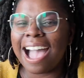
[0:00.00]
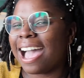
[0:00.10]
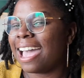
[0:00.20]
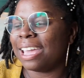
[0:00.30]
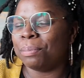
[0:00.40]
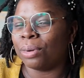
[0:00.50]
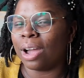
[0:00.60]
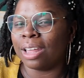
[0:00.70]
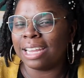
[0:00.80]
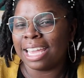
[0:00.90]
I
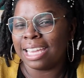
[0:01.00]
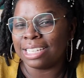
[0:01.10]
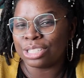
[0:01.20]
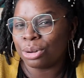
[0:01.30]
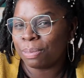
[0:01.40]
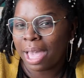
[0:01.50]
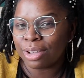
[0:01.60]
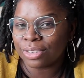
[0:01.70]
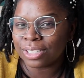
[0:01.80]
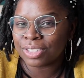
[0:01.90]
brought a tote bag
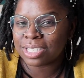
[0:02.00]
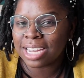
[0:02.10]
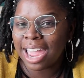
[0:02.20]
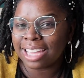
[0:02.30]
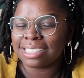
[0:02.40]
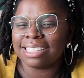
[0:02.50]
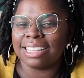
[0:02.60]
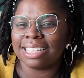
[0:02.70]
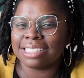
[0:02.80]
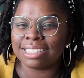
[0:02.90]
full of snacks, and
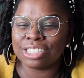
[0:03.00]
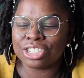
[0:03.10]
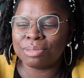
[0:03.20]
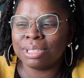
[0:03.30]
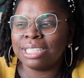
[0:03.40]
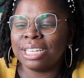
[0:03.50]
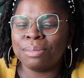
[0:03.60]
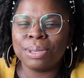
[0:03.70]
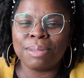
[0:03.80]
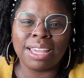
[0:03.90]
that's legitimately gonna
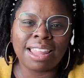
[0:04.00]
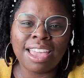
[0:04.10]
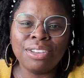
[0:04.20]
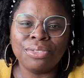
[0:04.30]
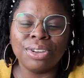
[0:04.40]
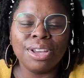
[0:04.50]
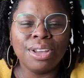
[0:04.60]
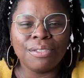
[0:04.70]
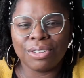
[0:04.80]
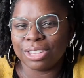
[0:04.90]
be my life
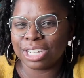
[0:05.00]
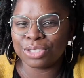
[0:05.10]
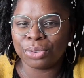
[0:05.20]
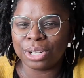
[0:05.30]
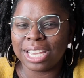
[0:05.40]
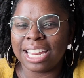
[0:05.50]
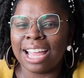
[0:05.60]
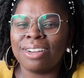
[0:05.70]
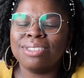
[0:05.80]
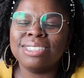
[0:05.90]
for the next 48
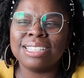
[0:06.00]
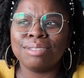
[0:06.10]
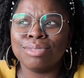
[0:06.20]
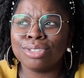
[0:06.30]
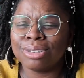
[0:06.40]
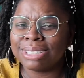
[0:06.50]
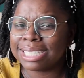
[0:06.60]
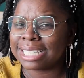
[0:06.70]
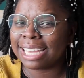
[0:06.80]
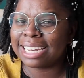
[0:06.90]
hours. I'm so
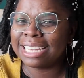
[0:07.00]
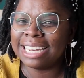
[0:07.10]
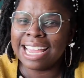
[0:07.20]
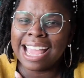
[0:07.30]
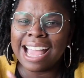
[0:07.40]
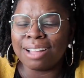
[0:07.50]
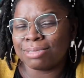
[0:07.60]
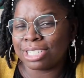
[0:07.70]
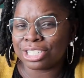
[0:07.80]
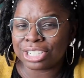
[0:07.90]
excited. I'm
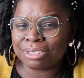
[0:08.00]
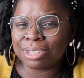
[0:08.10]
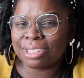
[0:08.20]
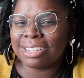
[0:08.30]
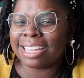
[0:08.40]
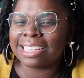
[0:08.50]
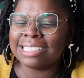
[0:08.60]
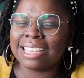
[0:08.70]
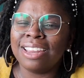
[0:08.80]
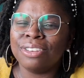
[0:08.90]
gonna share with you guys
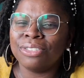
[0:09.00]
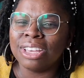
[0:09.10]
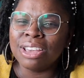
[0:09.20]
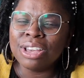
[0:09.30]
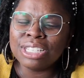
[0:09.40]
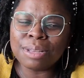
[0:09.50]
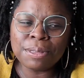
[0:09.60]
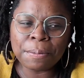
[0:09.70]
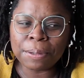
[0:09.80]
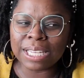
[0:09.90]
kind of some of
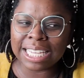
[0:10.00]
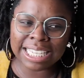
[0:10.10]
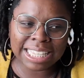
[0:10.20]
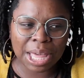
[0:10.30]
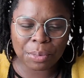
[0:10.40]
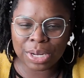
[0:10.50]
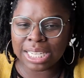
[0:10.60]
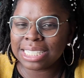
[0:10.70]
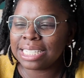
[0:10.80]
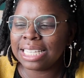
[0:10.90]
the planning that went
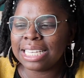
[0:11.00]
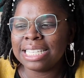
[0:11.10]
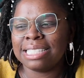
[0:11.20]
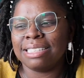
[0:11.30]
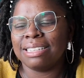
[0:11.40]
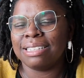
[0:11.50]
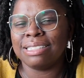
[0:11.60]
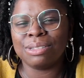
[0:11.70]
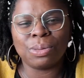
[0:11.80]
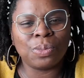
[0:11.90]
into this
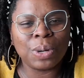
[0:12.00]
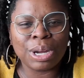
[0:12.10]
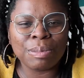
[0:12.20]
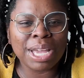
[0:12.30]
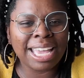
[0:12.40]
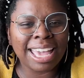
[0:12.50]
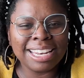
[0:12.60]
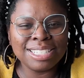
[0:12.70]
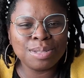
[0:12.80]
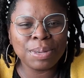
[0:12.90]
and where my head
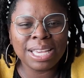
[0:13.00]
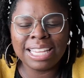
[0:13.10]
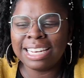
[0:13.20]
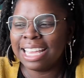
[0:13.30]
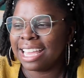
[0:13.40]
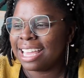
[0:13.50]
has been.